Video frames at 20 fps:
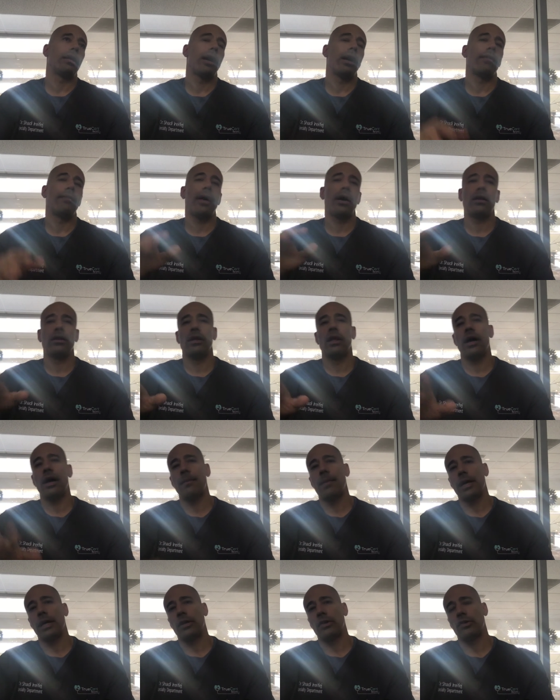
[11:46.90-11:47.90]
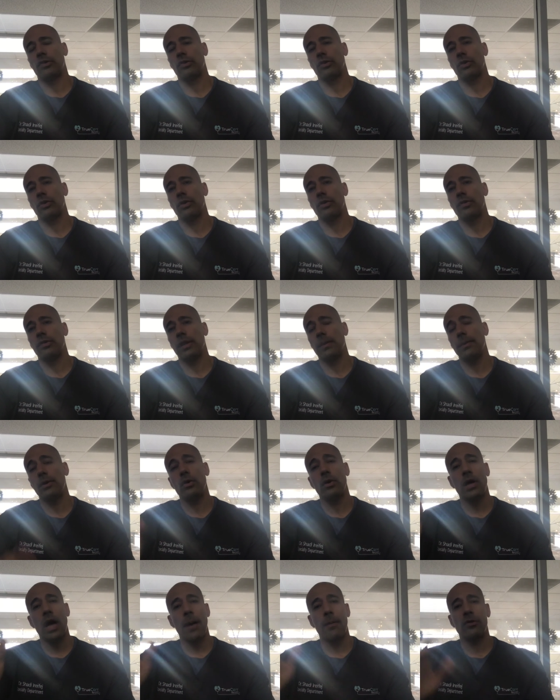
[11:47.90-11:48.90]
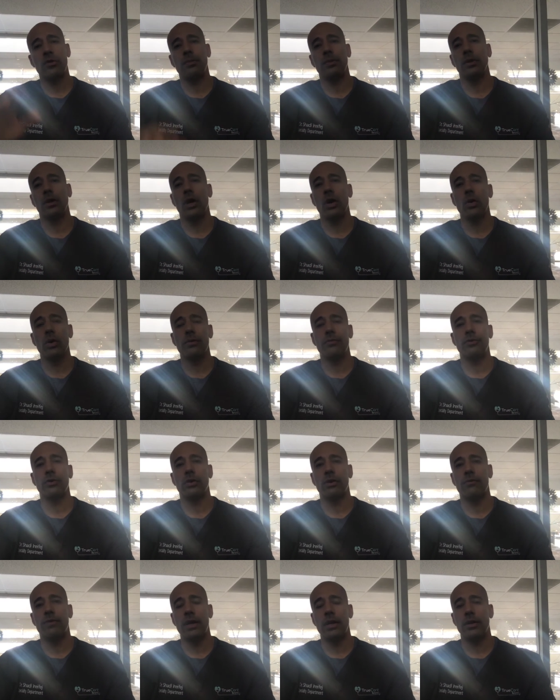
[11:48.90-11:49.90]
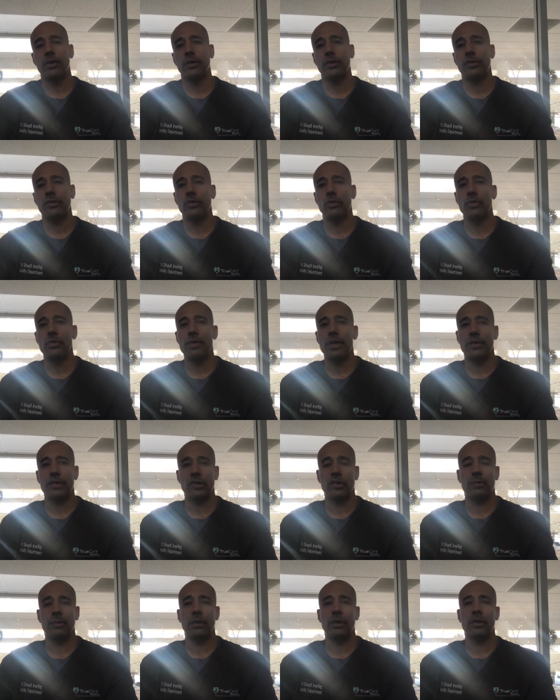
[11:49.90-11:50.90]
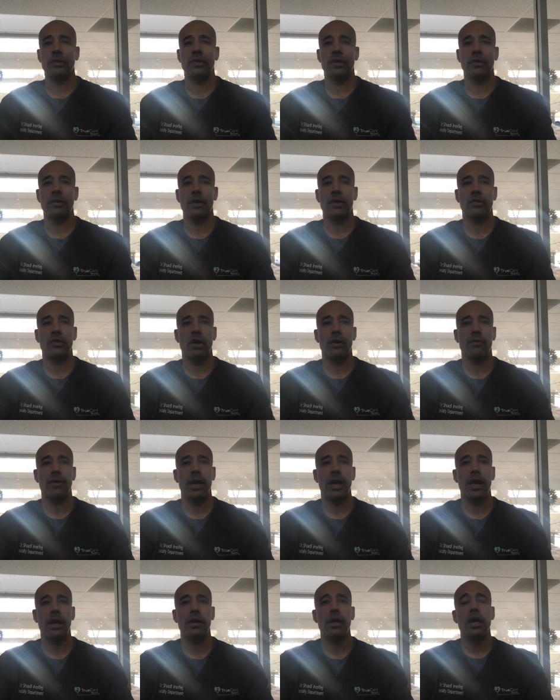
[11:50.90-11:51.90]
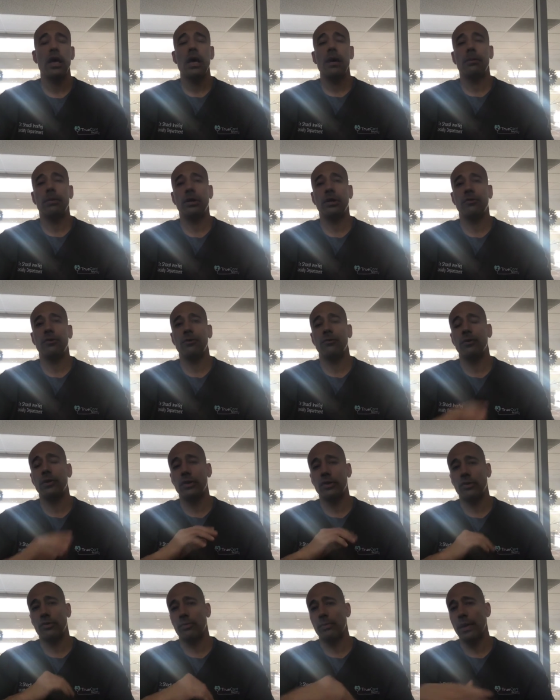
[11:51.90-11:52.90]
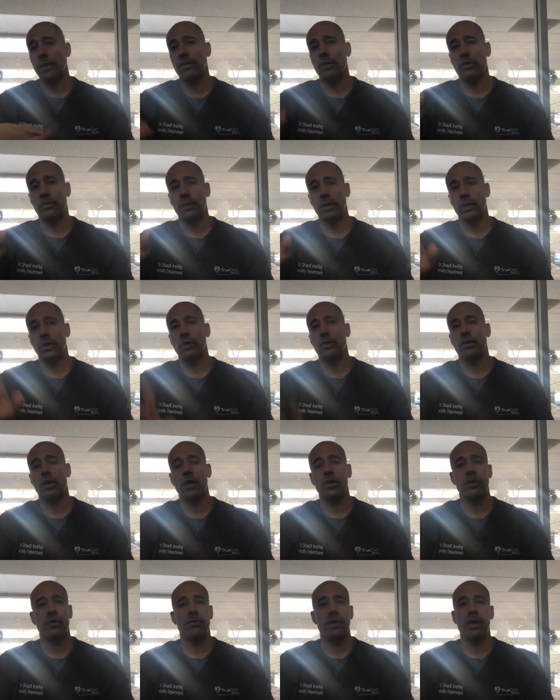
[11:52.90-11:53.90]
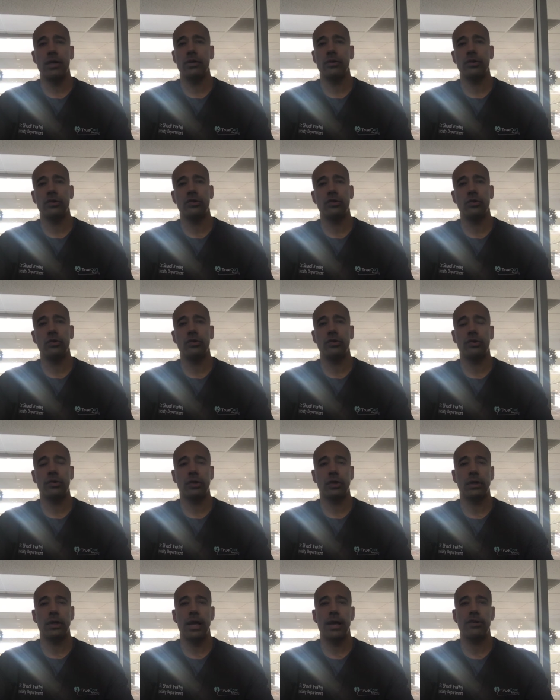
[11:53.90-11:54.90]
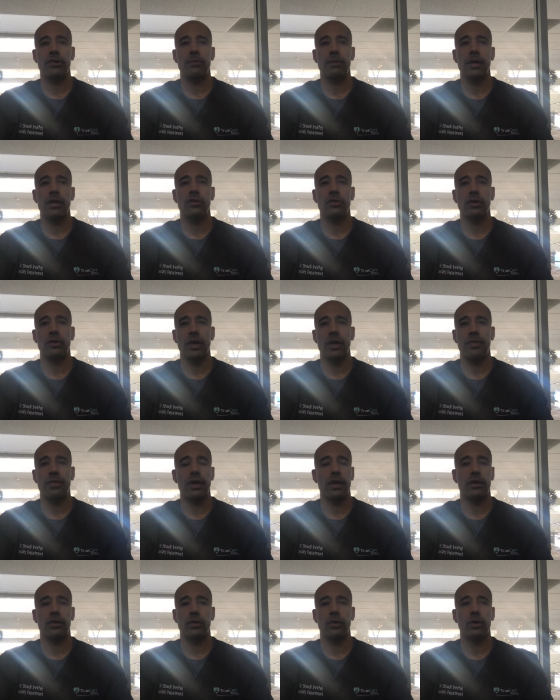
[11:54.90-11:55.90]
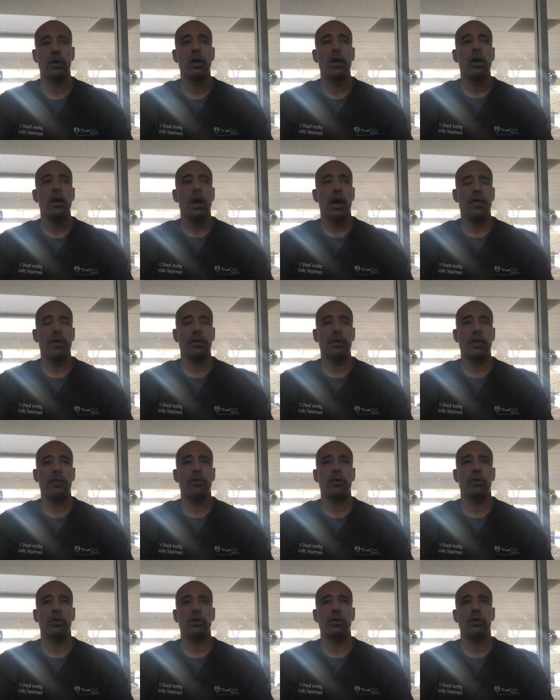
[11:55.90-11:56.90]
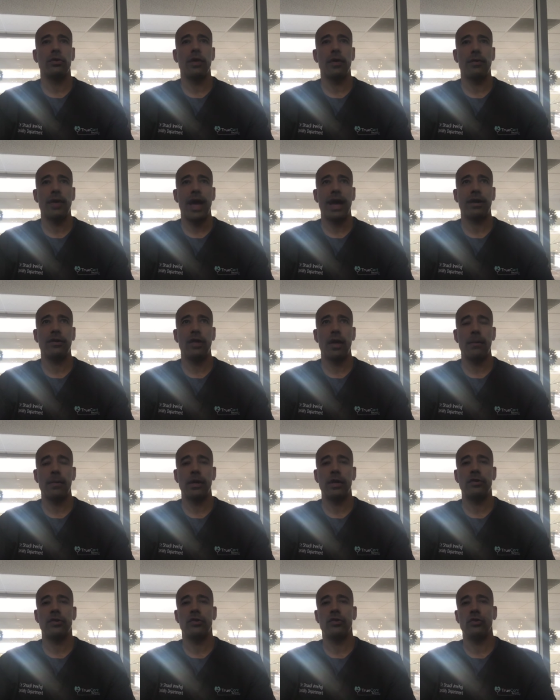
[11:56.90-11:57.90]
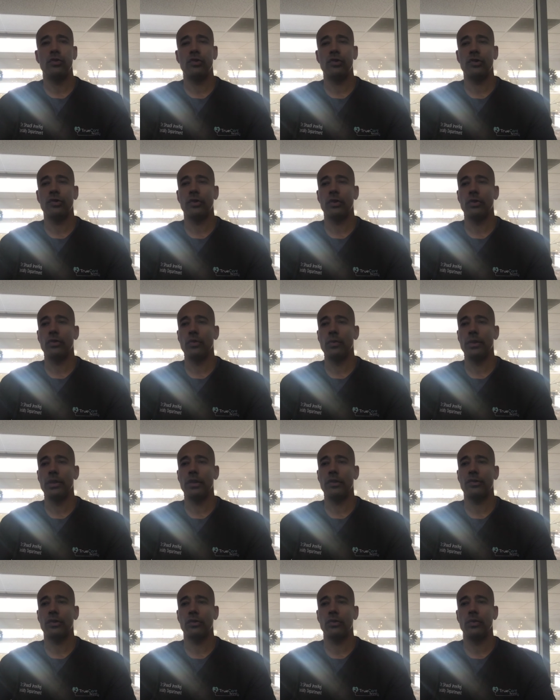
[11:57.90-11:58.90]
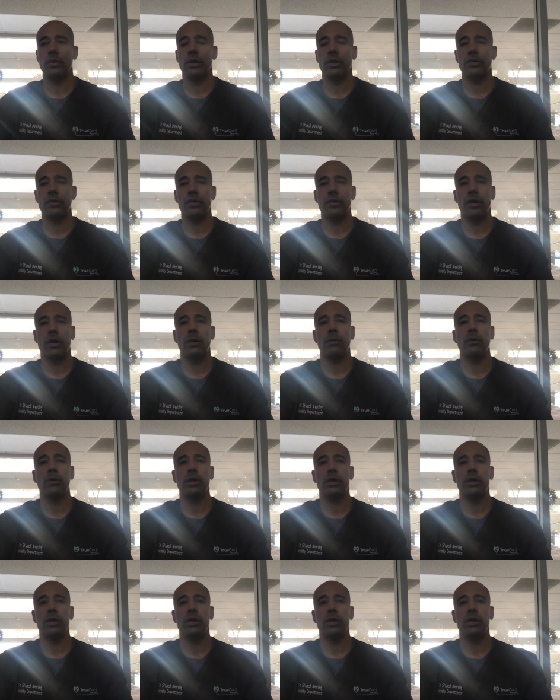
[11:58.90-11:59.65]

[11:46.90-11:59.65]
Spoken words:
kind of outline my concerns. Let me know comments below if you're a veterinary student that's experiencing this offhand. Please feel free to spread this video to other veterinary students, to your classmates, because I think that the academic institutions that are doing us a terrible